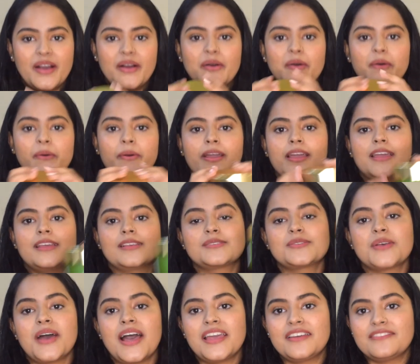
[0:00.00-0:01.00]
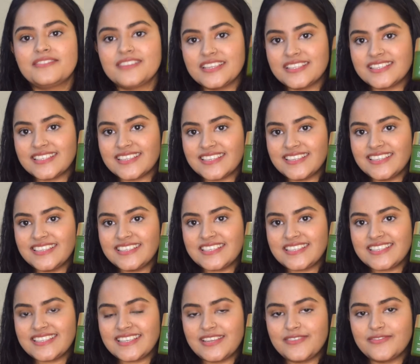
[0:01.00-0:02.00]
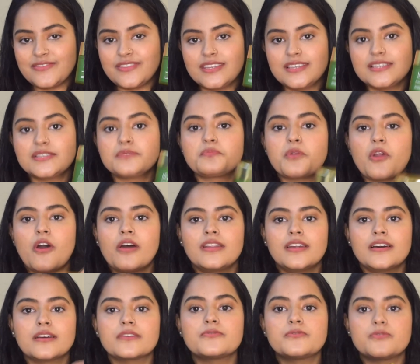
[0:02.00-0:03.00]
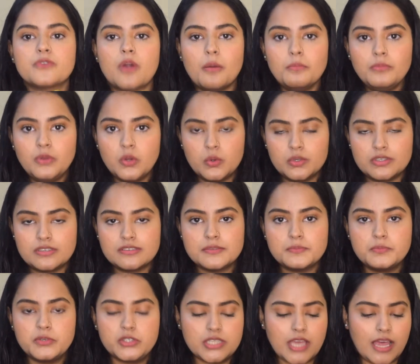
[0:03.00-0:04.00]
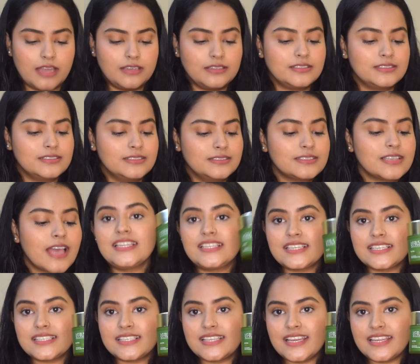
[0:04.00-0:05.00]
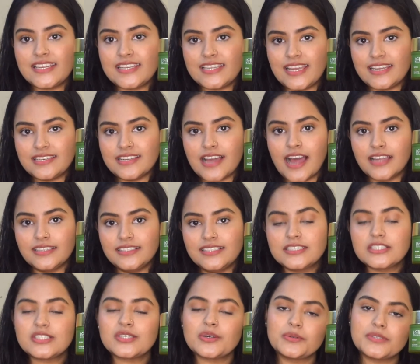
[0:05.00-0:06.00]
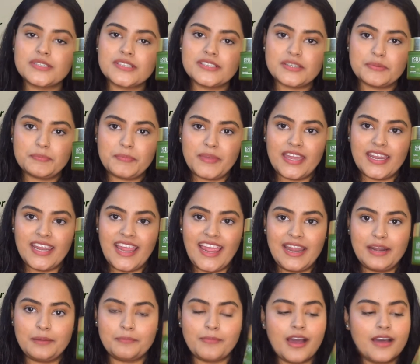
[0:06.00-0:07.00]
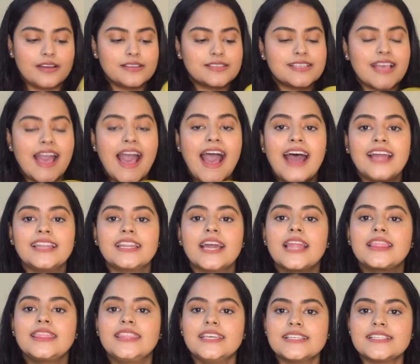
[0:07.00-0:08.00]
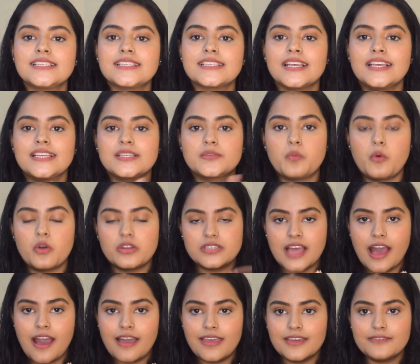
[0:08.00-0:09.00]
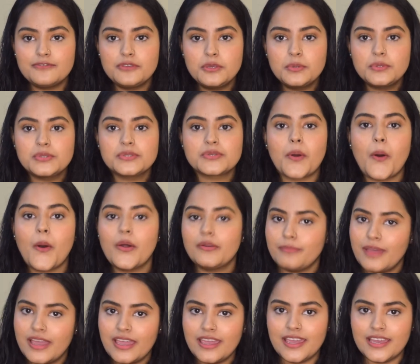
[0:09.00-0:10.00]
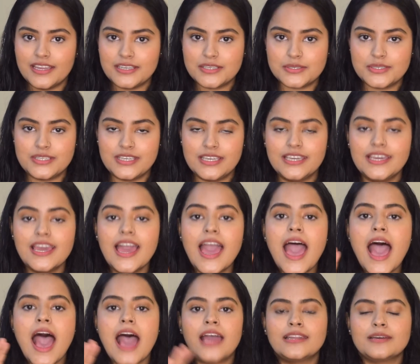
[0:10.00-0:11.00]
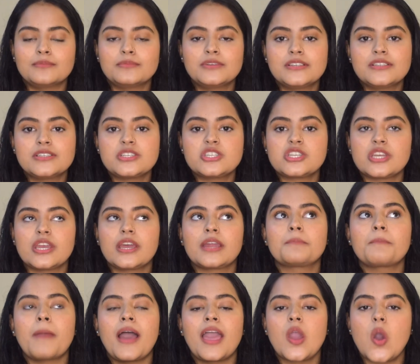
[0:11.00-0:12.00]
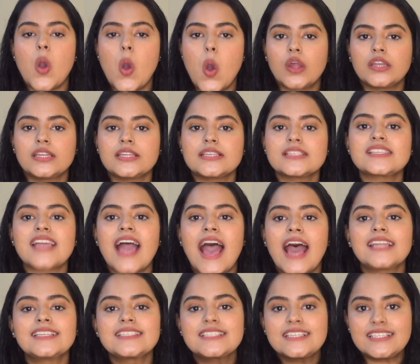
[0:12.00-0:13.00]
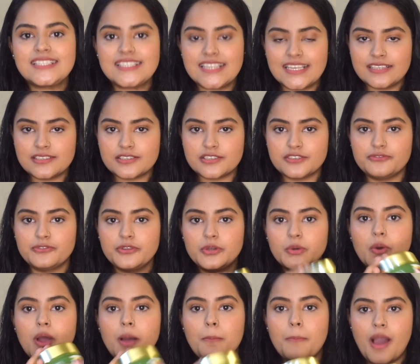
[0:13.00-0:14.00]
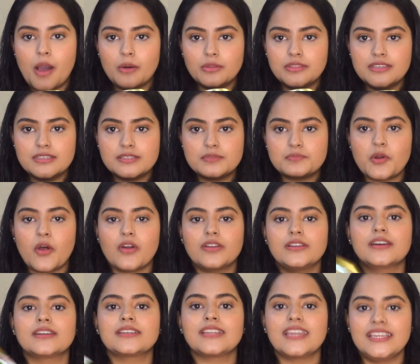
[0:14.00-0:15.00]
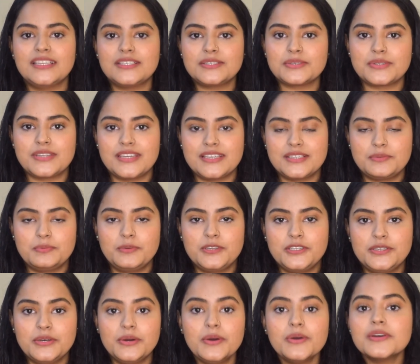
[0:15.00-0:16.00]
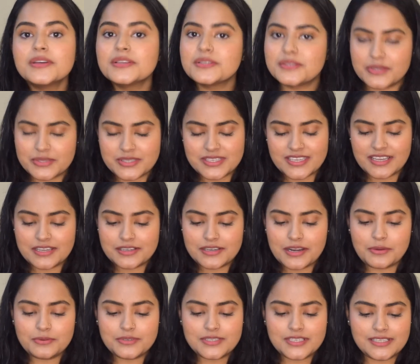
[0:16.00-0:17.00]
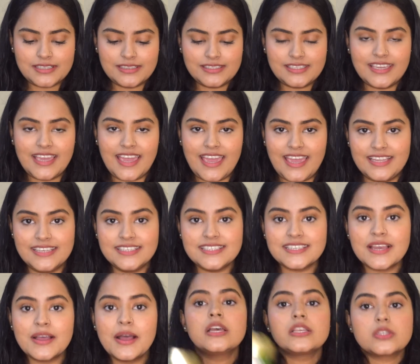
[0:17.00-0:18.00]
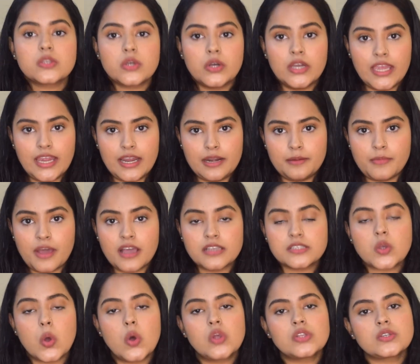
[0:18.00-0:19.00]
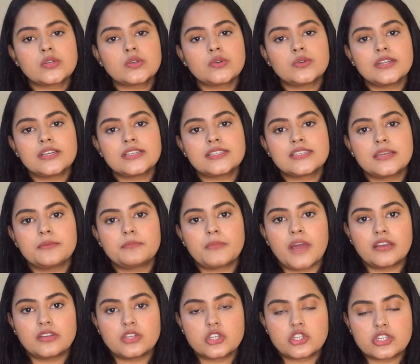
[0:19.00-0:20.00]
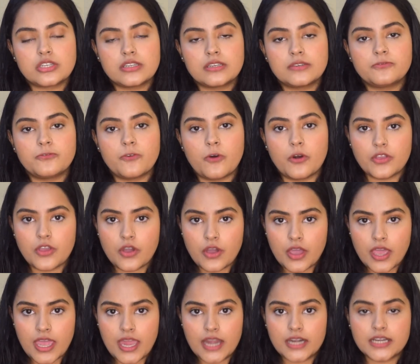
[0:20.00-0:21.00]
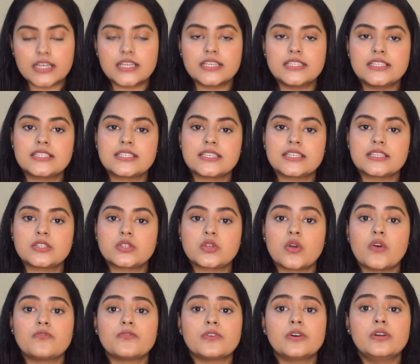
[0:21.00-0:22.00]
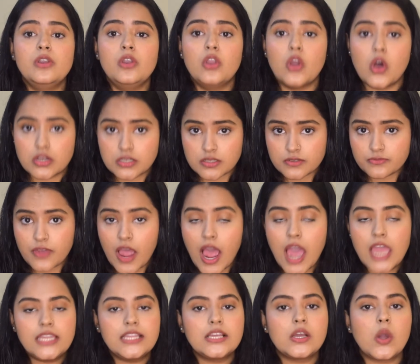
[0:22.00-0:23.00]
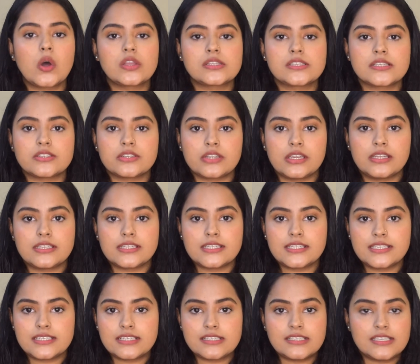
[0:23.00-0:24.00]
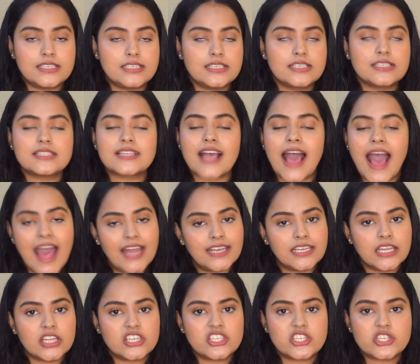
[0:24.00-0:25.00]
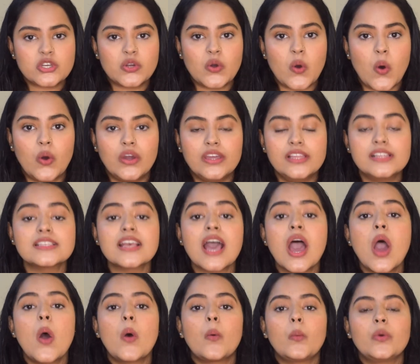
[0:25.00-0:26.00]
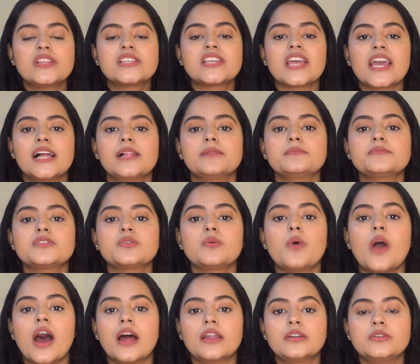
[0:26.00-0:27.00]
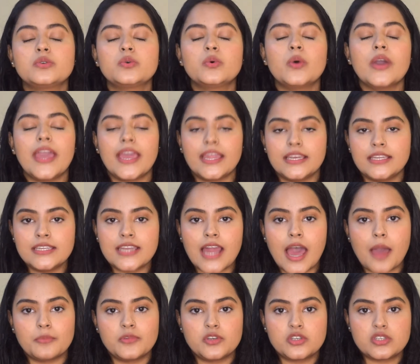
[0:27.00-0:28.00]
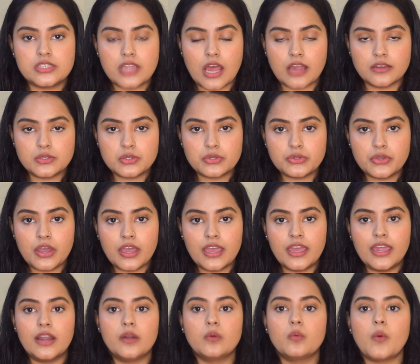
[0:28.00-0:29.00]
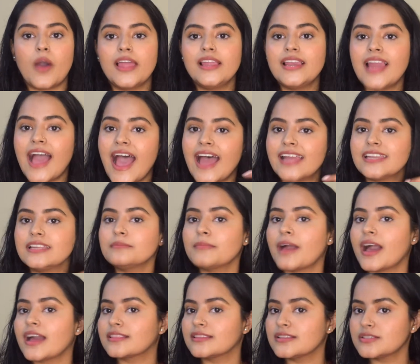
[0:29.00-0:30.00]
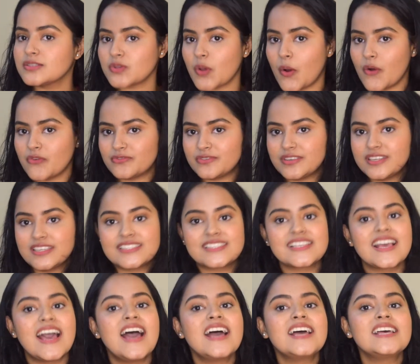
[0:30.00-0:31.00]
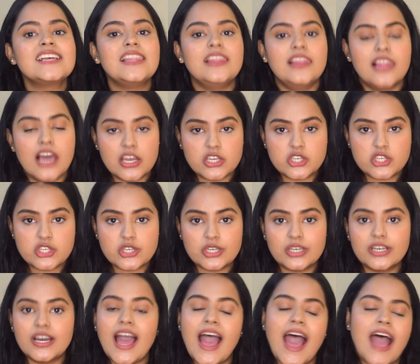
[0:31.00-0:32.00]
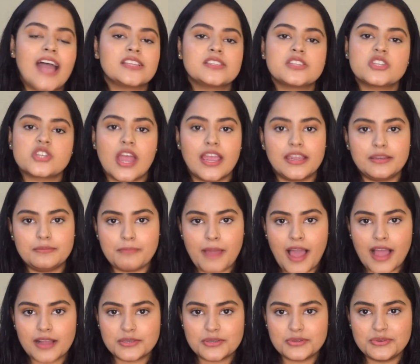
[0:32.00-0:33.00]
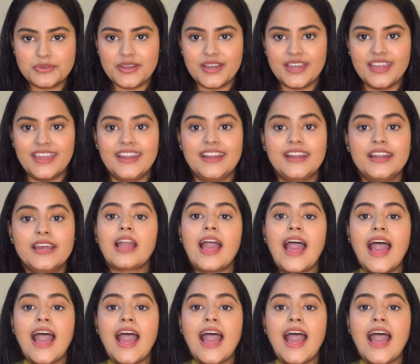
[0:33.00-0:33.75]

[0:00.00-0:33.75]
Okay, so I have recently received this product from Lotus Botanicals. It is their Red Onion Total Repair Hair Mask, and this is what I have used on my hair today, and I'm gonna share my honest and detailed review about this product in today's video. So stick around till the end. So hair mask, also known as deep conditioning for your hair, consists of a lot of highly concentrated ingredients and nourishing oils, which helps to undo any damage done to your hair while adding back the softness, luster, and shine back to your hair.